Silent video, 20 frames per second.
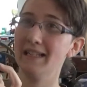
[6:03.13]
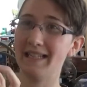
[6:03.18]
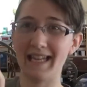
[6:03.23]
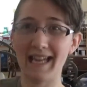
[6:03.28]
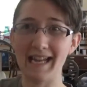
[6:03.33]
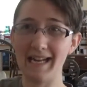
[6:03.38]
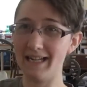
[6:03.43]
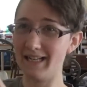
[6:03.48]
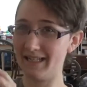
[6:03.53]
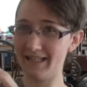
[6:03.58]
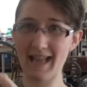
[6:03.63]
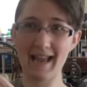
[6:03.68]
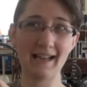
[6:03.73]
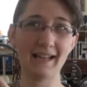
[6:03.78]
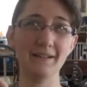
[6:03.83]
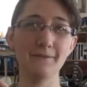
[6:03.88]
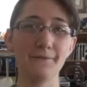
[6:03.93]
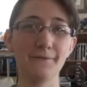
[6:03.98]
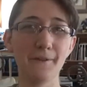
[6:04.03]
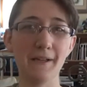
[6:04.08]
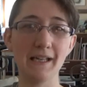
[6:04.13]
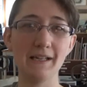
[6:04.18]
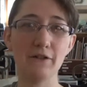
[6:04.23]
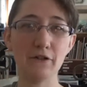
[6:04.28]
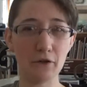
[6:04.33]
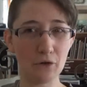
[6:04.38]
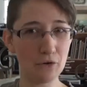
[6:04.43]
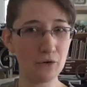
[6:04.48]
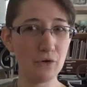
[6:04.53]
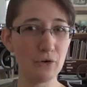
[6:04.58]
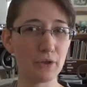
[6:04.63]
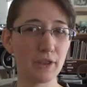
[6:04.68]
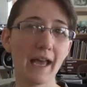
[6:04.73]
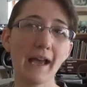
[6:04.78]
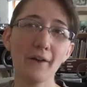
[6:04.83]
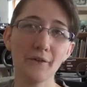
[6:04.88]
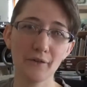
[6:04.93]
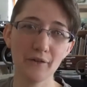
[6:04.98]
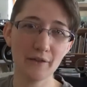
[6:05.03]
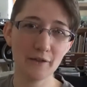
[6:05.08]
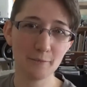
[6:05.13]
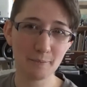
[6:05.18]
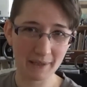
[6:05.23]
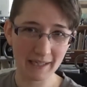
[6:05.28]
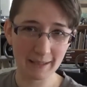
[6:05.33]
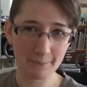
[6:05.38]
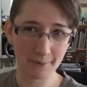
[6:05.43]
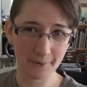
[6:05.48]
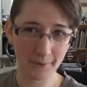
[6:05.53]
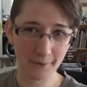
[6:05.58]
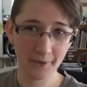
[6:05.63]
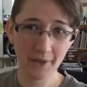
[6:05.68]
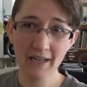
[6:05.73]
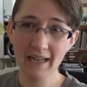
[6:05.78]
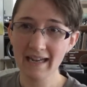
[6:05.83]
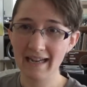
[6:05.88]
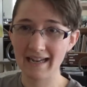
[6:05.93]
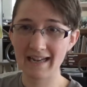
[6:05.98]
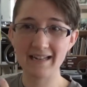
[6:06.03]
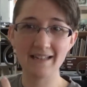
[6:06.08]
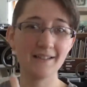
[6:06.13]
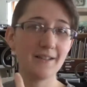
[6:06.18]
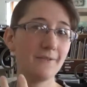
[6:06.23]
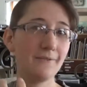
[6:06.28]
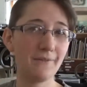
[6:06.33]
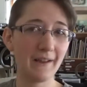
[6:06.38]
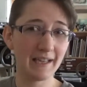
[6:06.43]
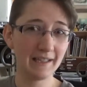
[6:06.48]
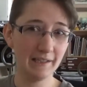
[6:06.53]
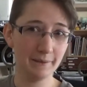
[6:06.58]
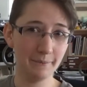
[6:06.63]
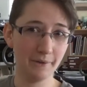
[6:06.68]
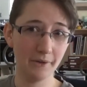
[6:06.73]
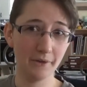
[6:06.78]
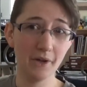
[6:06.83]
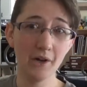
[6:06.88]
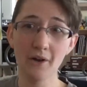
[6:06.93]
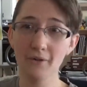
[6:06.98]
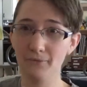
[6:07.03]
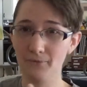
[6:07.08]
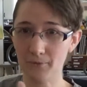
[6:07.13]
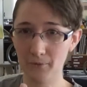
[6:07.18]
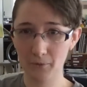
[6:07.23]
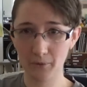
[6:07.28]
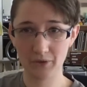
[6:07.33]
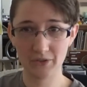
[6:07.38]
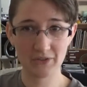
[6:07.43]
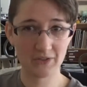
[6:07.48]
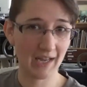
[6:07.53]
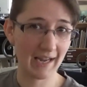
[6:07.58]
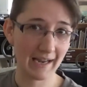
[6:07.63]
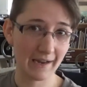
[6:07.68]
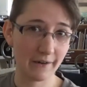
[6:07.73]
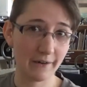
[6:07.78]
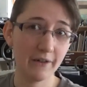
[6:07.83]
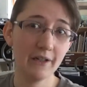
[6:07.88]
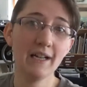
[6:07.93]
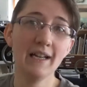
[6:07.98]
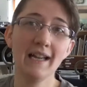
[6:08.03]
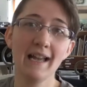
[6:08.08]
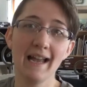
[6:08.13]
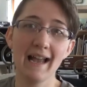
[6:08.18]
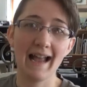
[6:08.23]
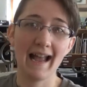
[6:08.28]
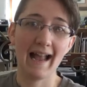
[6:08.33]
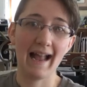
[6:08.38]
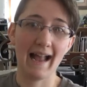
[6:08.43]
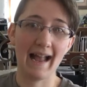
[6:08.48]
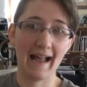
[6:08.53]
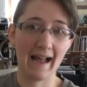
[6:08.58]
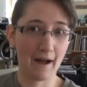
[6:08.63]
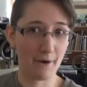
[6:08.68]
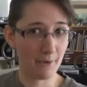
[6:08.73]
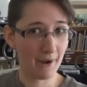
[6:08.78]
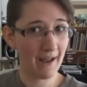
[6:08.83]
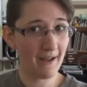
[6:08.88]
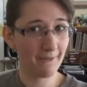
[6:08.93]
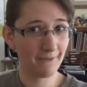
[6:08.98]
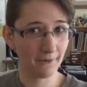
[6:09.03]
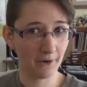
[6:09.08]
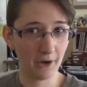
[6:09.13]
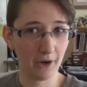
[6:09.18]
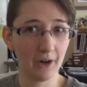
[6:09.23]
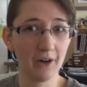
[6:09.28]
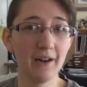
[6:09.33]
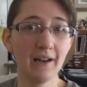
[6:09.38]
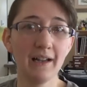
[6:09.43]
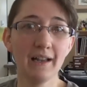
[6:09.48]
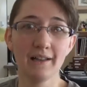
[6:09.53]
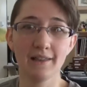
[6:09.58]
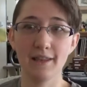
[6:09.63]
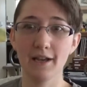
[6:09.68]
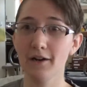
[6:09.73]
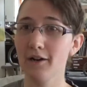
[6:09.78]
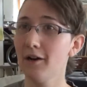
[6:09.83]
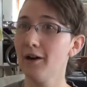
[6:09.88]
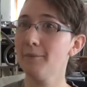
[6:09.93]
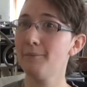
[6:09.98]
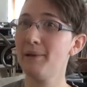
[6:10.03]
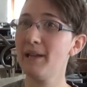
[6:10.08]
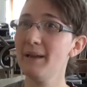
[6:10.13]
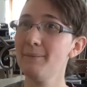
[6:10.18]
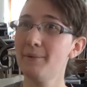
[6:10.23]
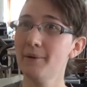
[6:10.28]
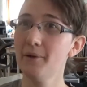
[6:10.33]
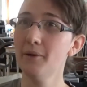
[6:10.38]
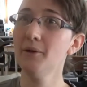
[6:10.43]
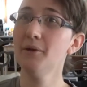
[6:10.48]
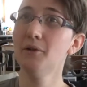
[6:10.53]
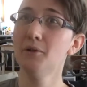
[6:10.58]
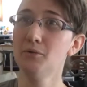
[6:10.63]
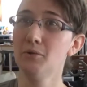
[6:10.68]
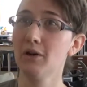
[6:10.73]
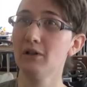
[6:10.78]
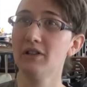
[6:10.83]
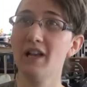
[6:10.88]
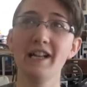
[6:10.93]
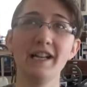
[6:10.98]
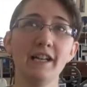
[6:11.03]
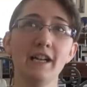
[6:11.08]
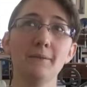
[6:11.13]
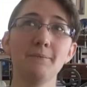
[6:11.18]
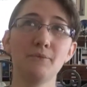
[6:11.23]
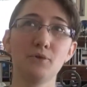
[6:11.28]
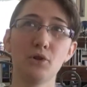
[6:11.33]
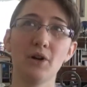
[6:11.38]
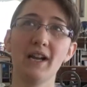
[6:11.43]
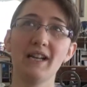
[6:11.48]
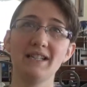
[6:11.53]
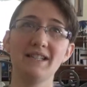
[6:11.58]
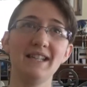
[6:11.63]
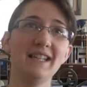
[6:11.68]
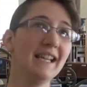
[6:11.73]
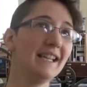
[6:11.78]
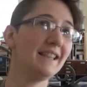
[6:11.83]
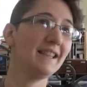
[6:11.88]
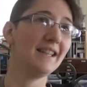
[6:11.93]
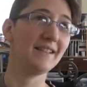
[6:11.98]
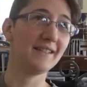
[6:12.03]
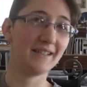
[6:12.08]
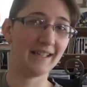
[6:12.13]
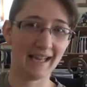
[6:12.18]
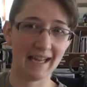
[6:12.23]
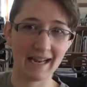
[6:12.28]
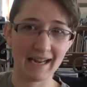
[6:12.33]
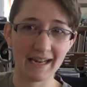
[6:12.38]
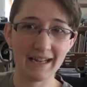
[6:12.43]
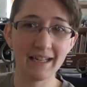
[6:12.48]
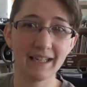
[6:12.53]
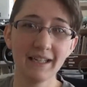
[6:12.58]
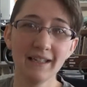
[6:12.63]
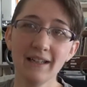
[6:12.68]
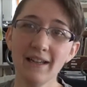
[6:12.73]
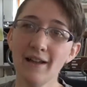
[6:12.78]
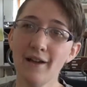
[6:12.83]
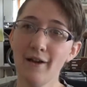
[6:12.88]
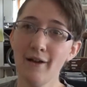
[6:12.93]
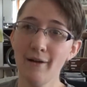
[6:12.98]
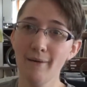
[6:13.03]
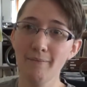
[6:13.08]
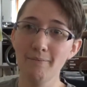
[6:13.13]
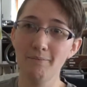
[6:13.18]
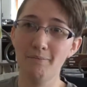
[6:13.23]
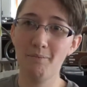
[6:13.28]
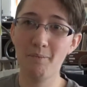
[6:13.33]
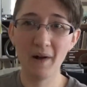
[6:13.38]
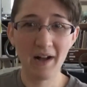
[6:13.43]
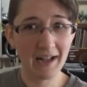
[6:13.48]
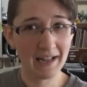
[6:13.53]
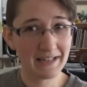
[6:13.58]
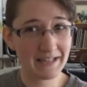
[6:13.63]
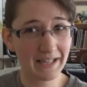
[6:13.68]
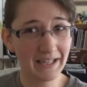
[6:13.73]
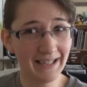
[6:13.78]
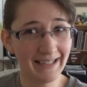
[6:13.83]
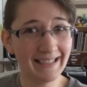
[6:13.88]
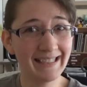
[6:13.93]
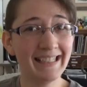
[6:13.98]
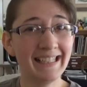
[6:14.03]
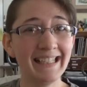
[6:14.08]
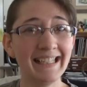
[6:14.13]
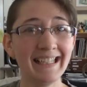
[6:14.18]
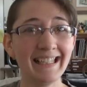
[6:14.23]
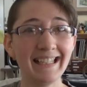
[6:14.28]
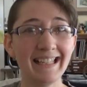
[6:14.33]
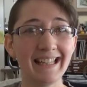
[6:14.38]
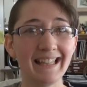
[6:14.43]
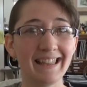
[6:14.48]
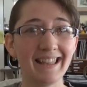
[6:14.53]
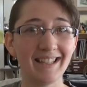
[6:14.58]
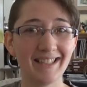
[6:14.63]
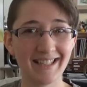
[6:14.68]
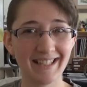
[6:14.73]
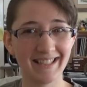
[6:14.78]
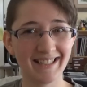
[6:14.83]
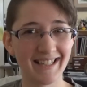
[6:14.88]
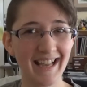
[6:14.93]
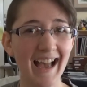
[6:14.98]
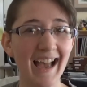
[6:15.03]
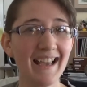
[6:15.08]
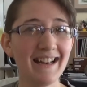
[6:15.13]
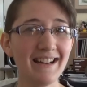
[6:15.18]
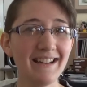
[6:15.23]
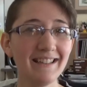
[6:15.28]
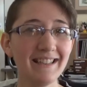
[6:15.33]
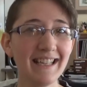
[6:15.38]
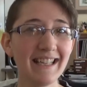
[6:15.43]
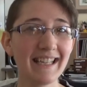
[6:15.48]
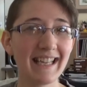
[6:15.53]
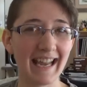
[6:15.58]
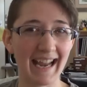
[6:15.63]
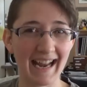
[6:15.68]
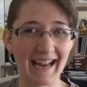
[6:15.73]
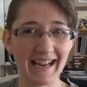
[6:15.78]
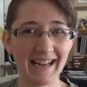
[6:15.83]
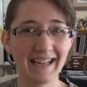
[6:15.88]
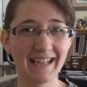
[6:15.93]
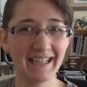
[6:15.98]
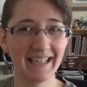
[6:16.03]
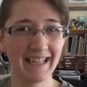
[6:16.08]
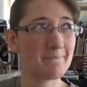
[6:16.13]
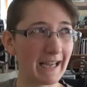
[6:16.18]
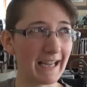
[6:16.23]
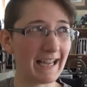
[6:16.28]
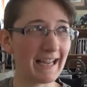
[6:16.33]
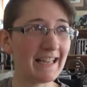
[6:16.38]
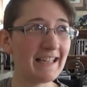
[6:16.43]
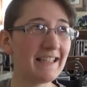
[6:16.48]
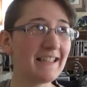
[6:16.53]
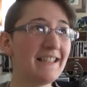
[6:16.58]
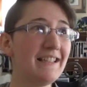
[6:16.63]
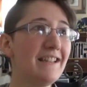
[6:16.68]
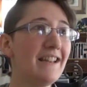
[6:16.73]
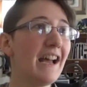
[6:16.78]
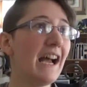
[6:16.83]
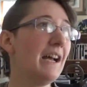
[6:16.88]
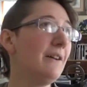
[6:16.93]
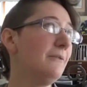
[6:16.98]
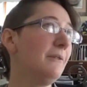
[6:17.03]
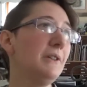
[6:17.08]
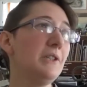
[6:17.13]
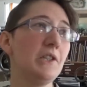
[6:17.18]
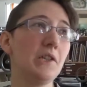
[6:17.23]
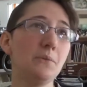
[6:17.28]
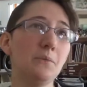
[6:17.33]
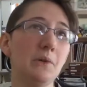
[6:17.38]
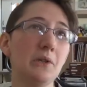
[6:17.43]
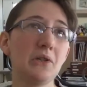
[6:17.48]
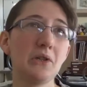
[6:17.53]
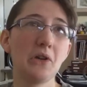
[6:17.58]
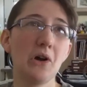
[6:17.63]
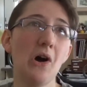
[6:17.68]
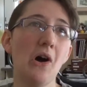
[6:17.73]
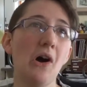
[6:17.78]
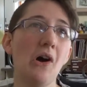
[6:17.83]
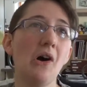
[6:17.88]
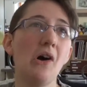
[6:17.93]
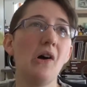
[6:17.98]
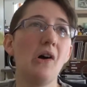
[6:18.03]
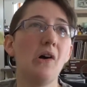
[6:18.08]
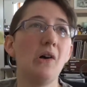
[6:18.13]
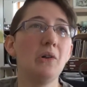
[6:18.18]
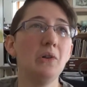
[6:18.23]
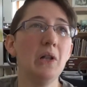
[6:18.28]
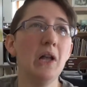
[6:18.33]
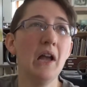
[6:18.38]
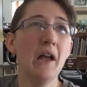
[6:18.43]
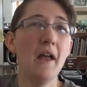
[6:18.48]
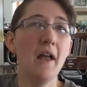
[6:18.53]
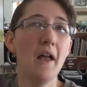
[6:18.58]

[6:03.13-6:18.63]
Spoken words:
cake that can feed 2,000 people is available for sale. However, there are people who are lining up trying to get this cake, but the design on the cake is not what you would call